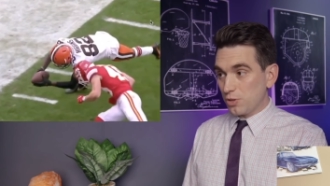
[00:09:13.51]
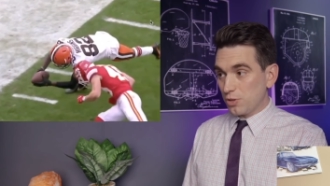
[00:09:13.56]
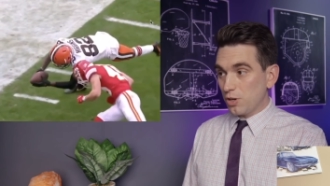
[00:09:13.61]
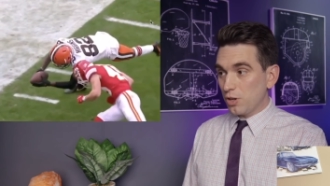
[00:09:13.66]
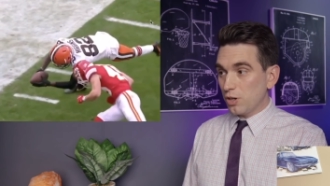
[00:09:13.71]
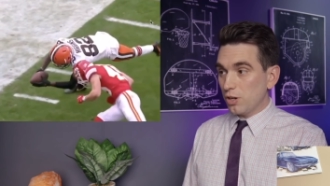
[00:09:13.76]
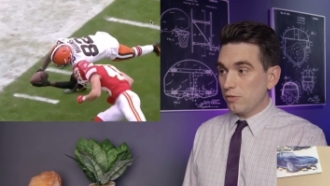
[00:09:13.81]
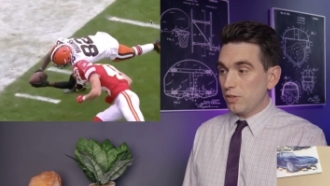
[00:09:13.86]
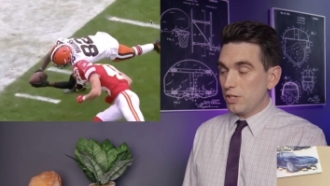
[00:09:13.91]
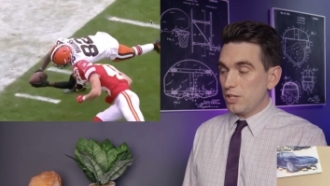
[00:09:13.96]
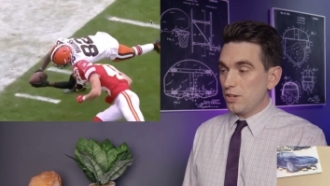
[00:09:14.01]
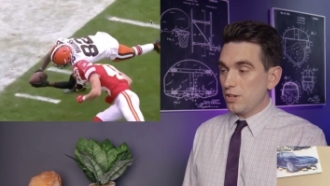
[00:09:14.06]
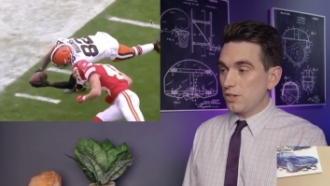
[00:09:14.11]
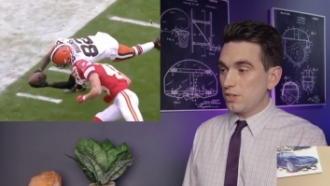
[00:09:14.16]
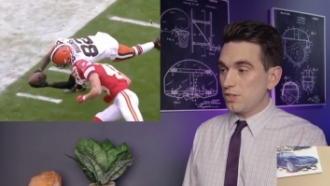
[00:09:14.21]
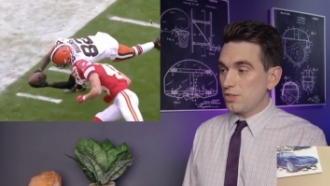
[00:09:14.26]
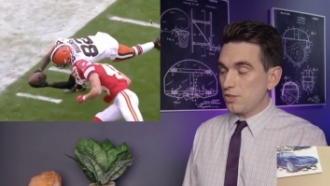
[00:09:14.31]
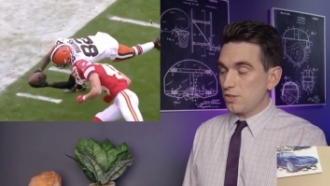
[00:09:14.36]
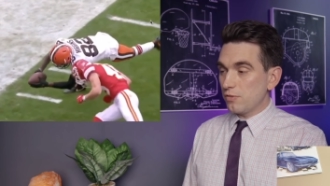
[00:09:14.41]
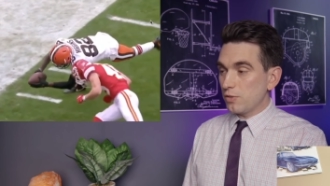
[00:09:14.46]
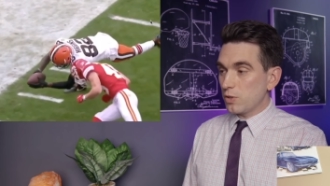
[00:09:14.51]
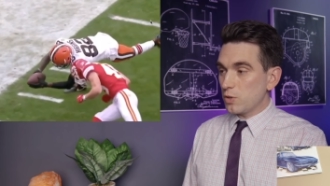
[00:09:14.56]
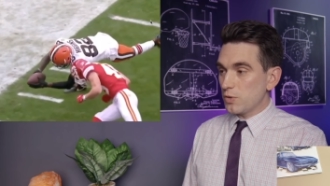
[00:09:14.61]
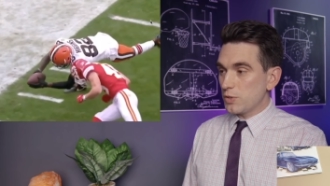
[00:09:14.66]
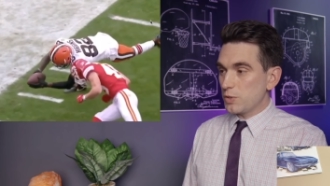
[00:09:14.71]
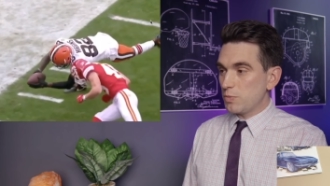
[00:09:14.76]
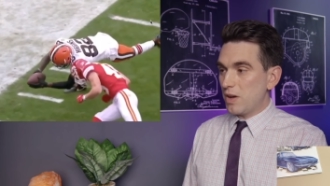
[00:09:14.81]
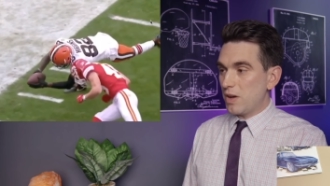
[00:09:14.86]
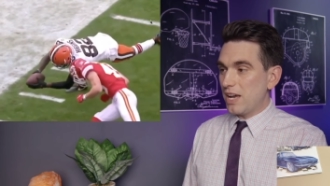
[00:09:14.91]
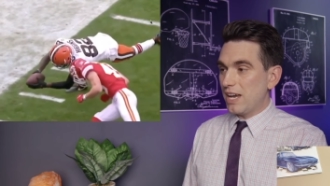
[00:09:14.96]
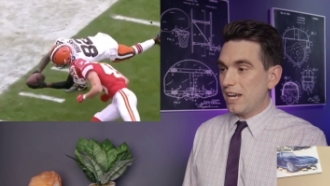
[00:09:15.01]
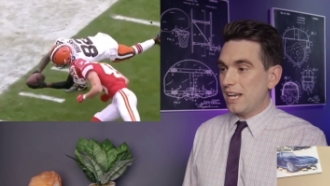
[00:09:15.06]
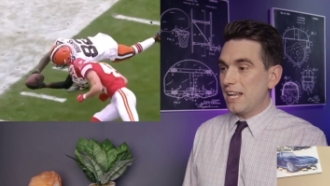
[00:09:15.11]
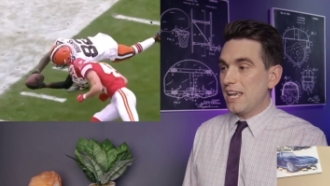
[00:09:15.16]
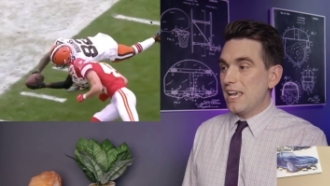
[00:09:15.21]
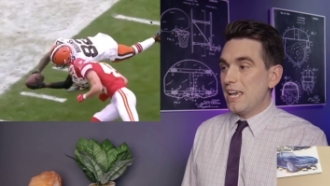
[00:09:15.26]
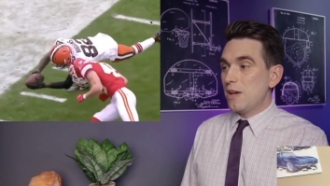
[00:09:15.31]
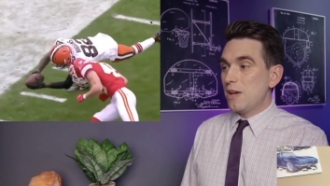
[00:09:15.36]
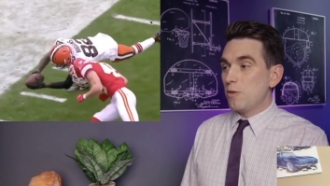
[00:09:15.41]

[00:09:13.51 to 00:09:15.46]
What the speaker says: curve in your cervical spine,